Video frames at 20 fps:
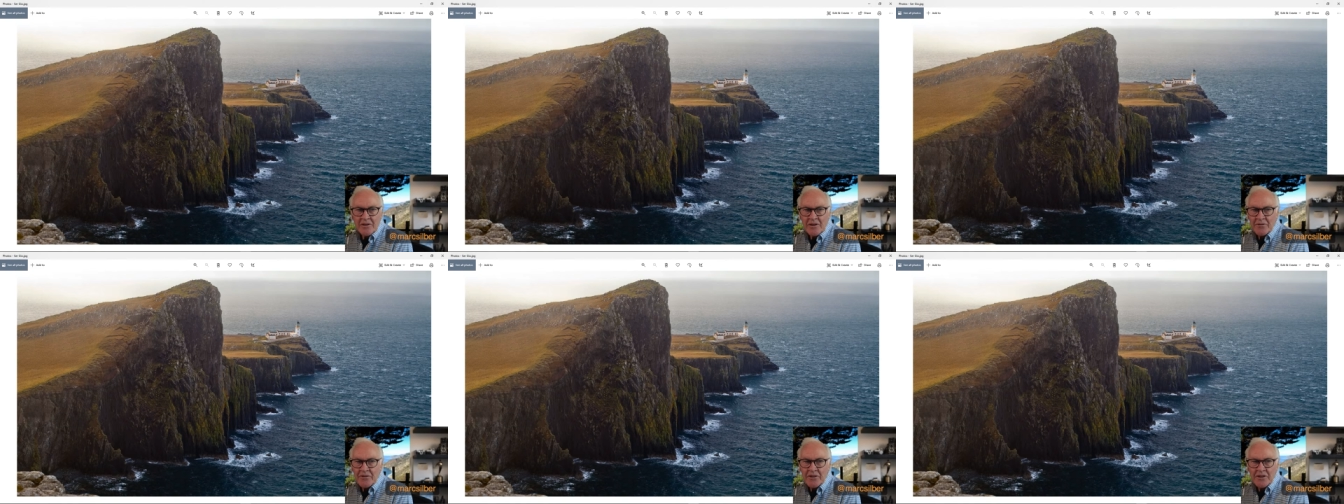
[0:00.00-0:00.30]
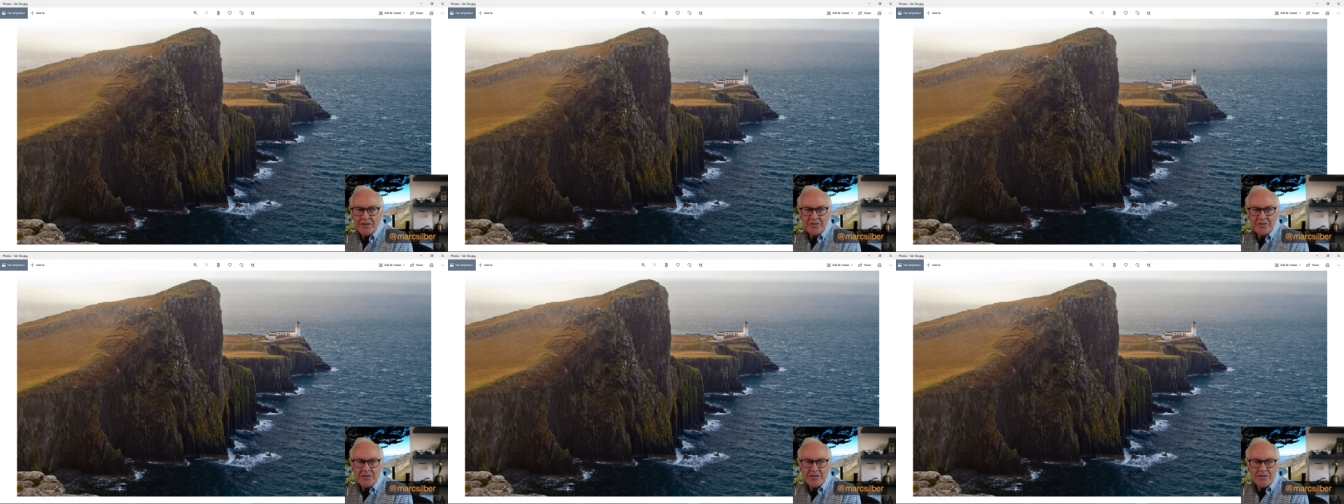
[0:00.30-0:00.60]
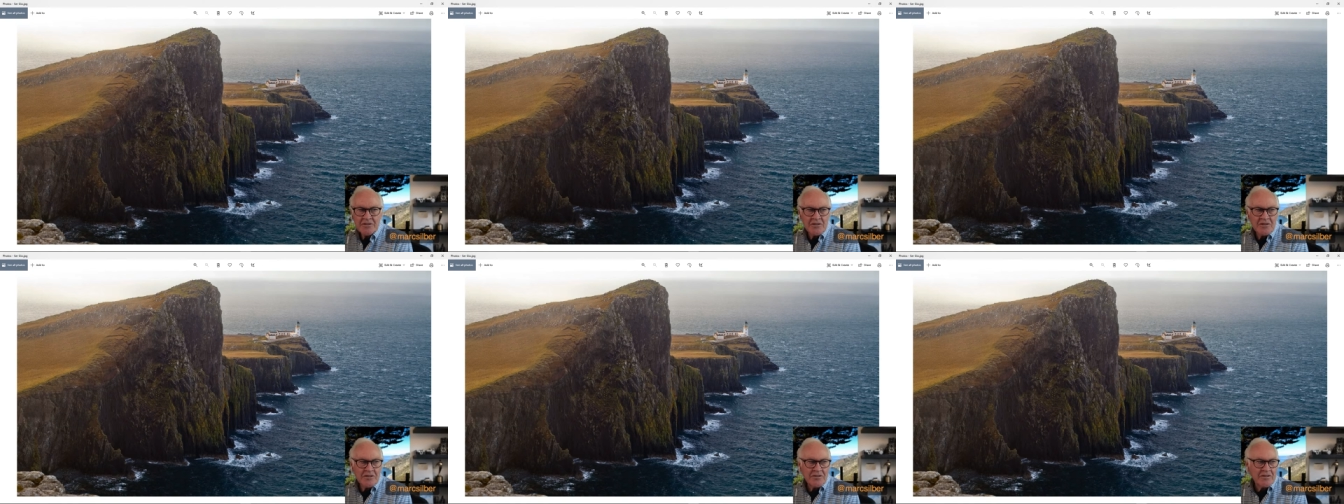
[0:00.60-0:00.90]
The filter
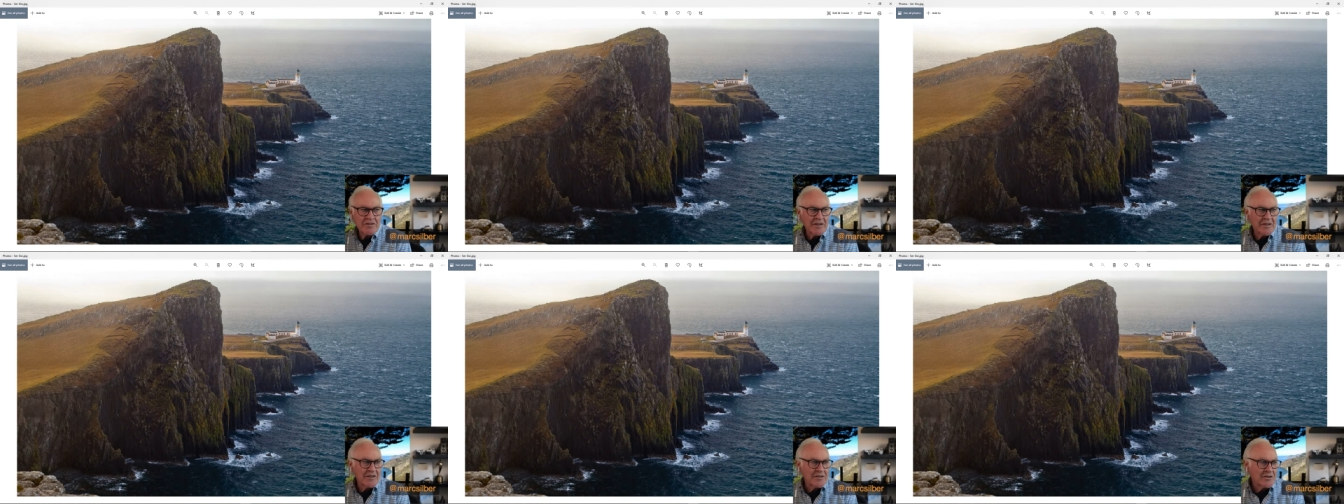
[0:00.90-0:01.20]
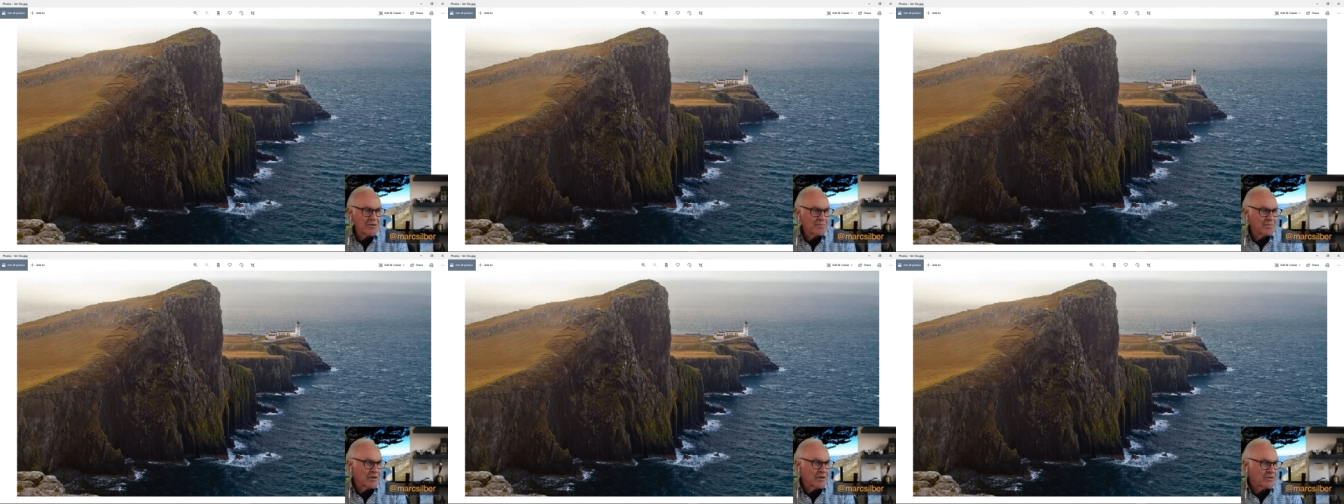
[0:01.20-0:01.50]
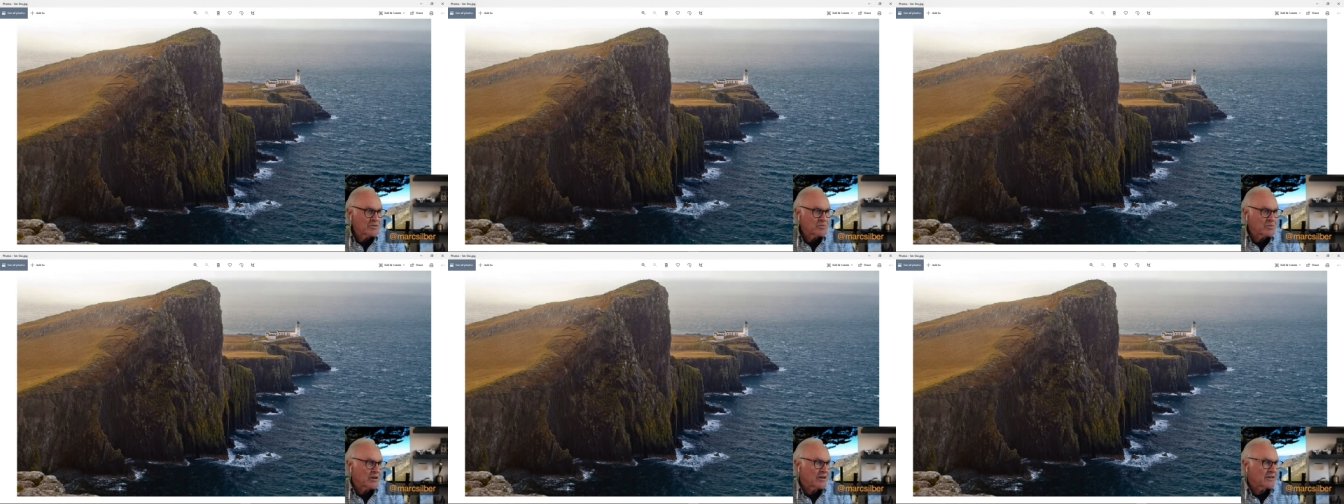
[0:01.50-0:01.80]
is just done in your
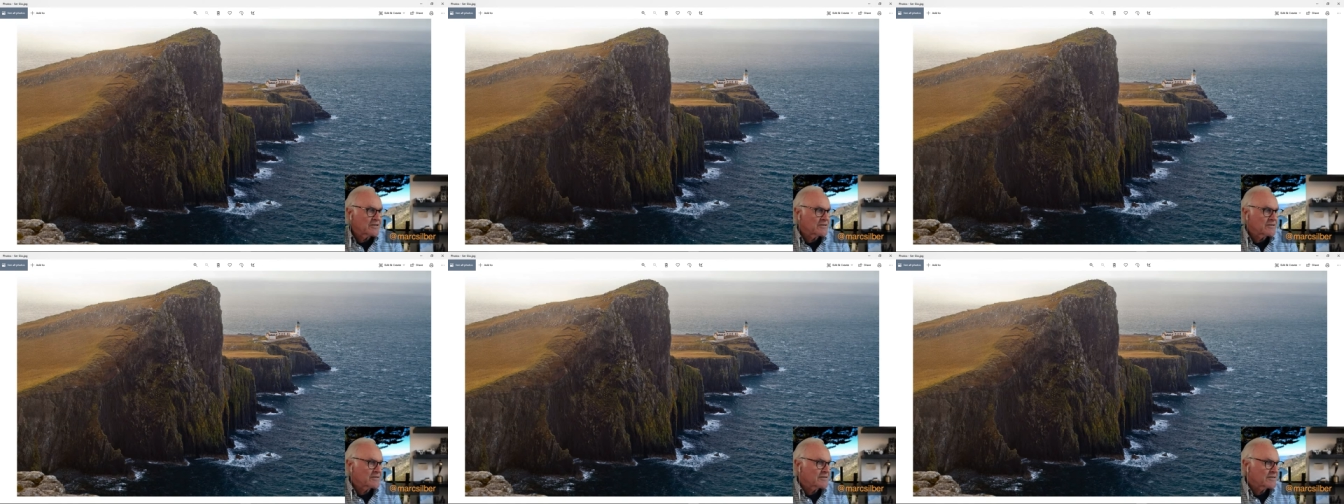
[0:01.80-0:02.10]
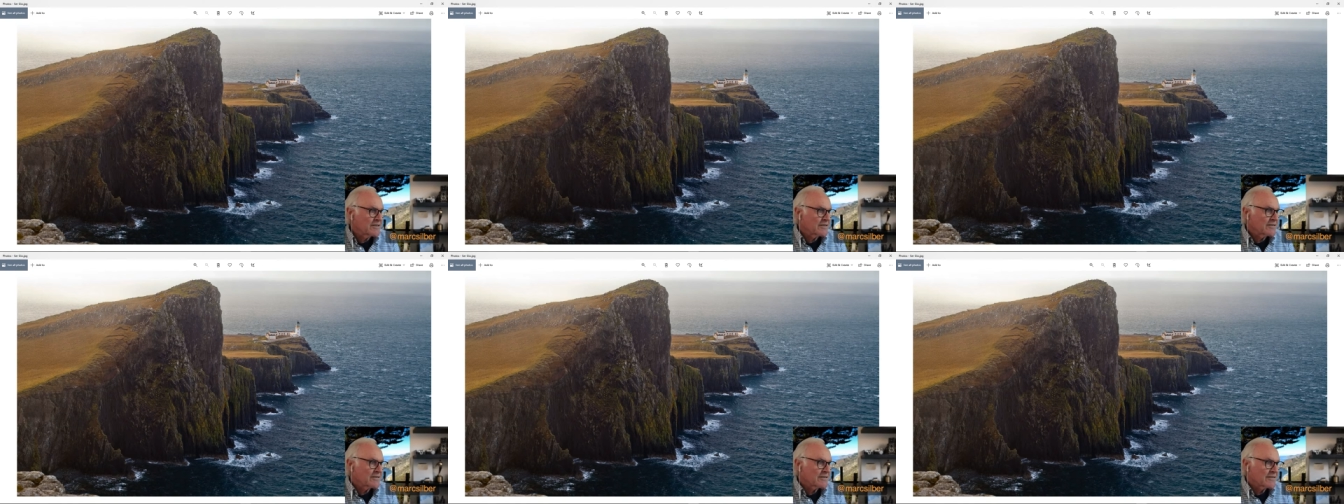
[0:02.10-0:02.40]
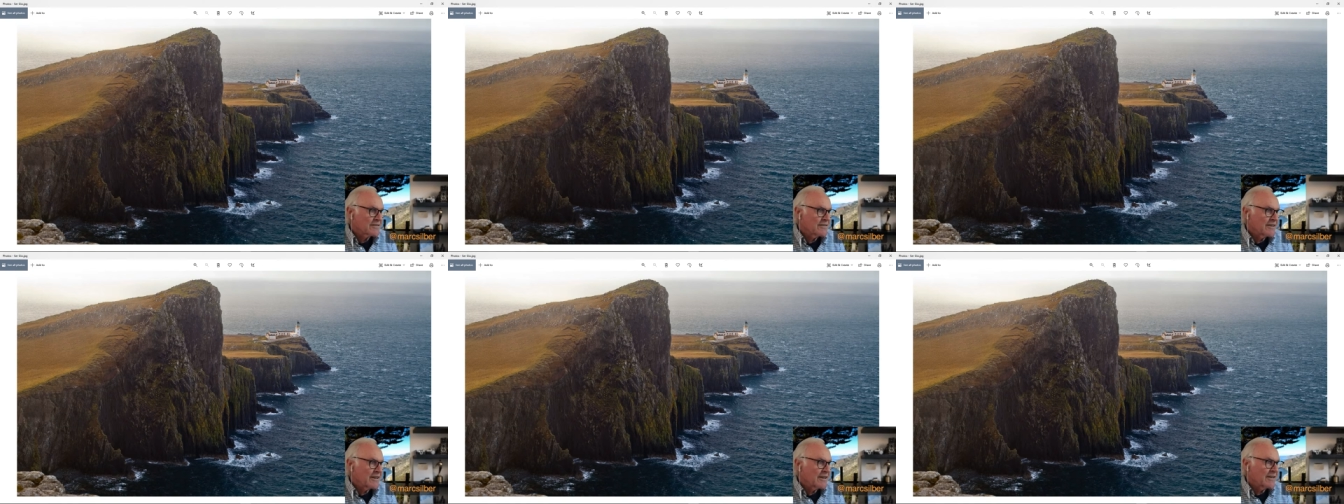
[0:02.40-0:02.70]
post processing,
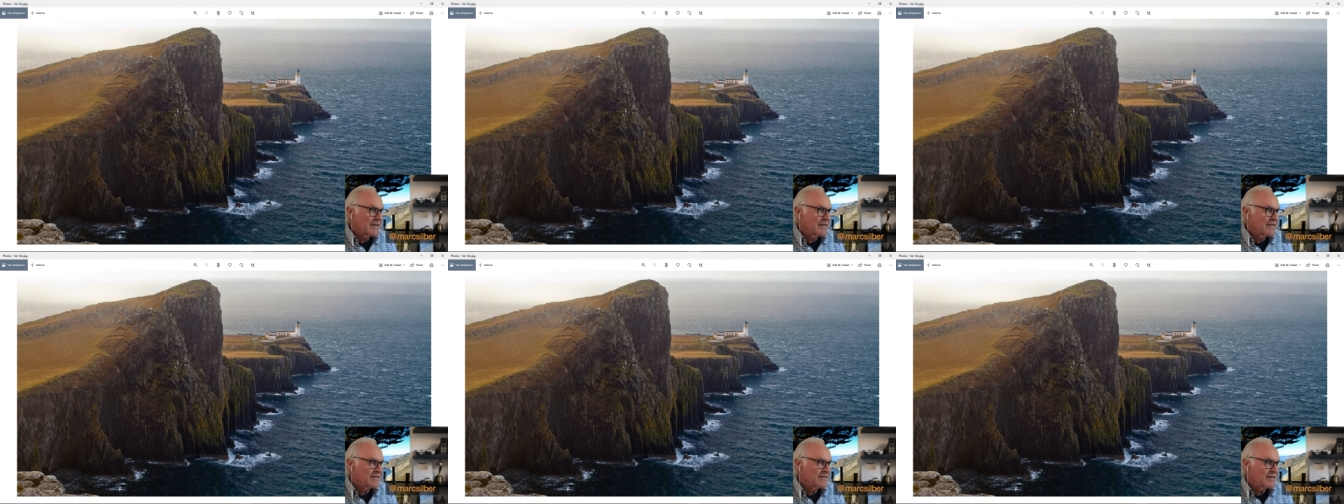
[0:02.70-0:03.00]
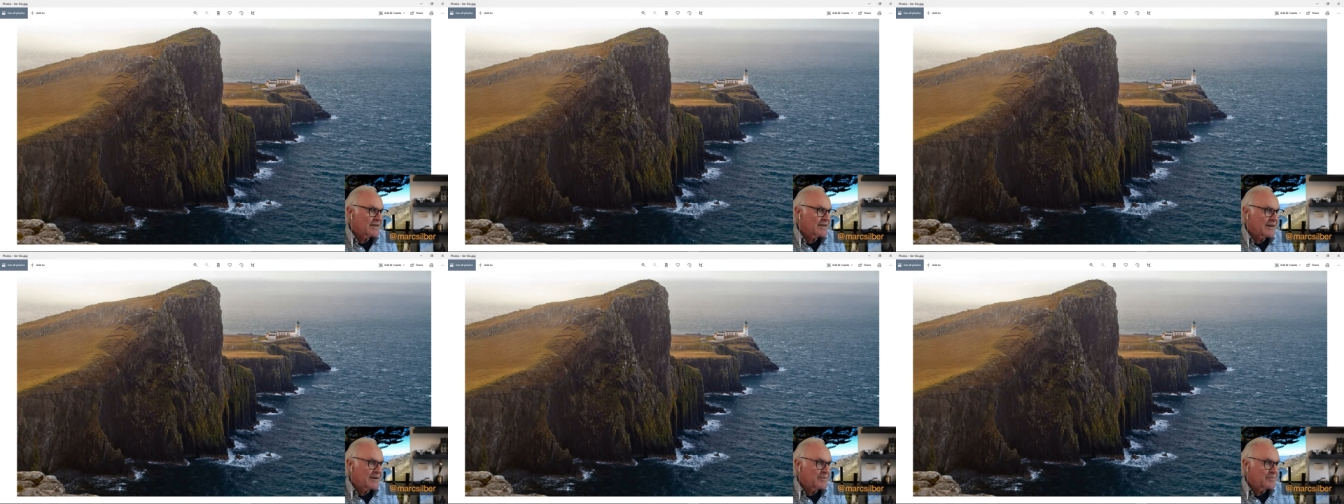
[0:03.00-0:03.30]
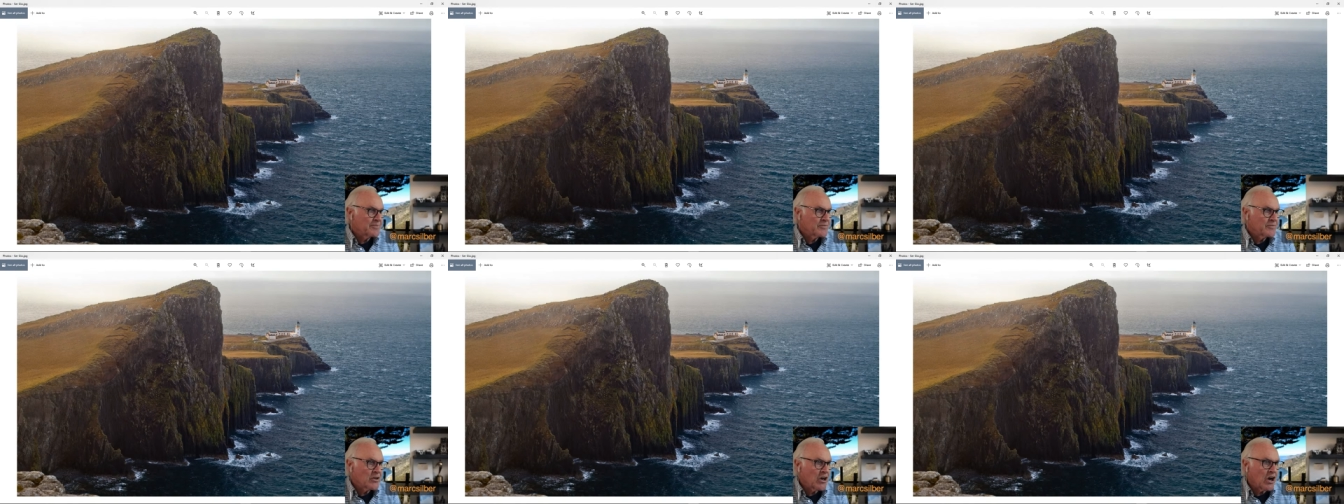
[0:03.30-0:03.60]
and
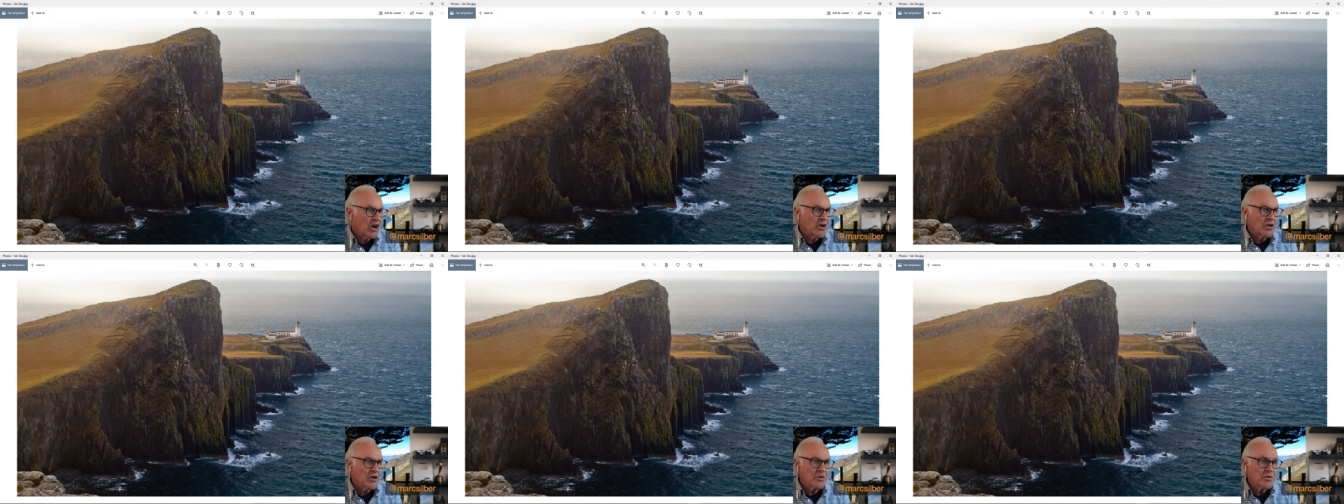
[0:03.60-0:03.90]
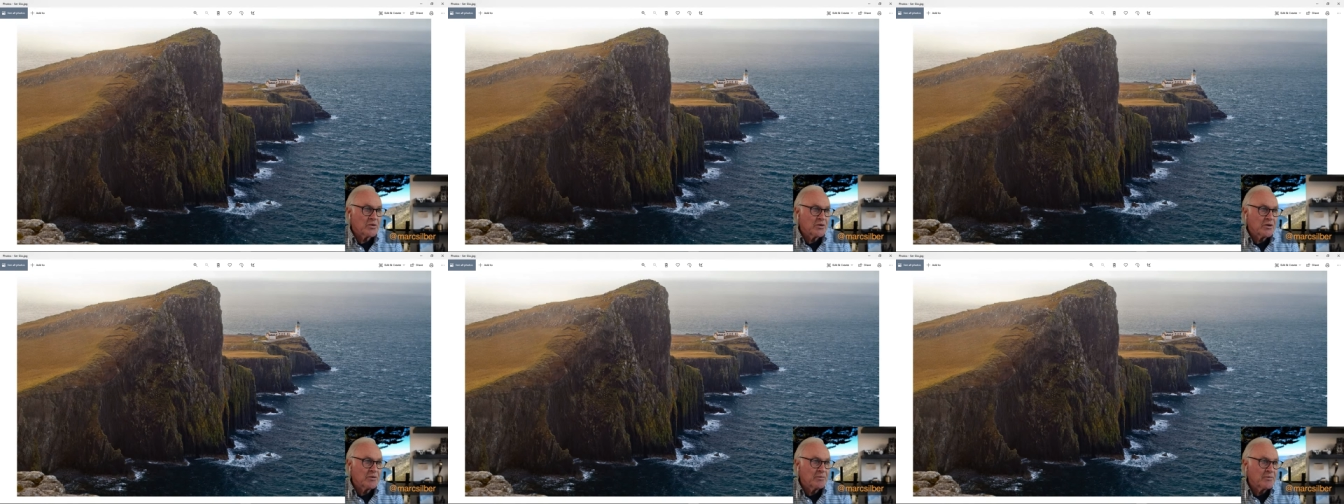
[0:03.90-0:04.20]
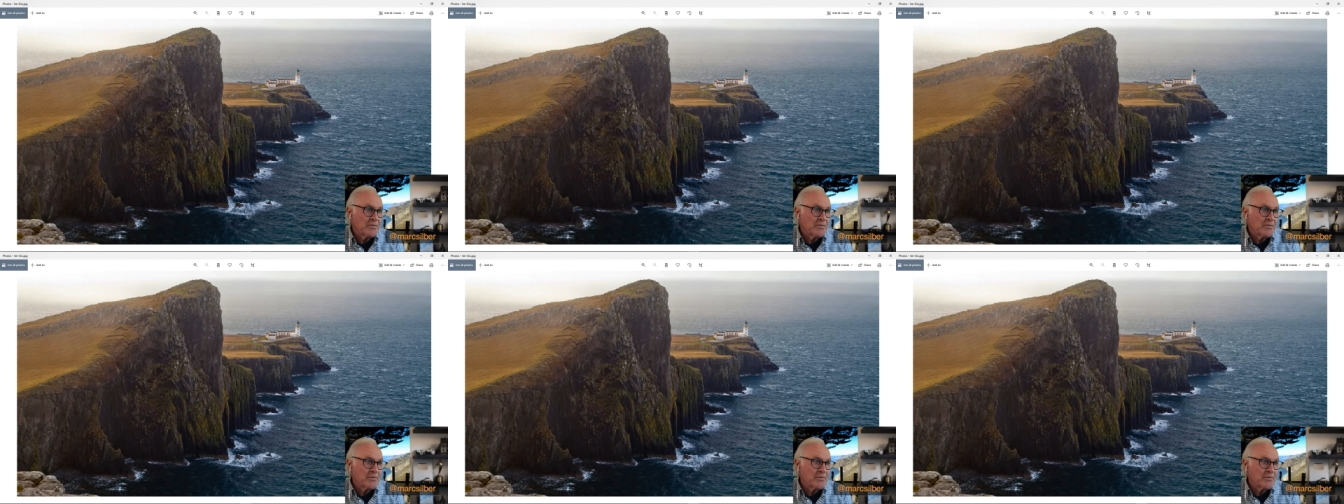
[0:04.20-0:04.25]
um, oh,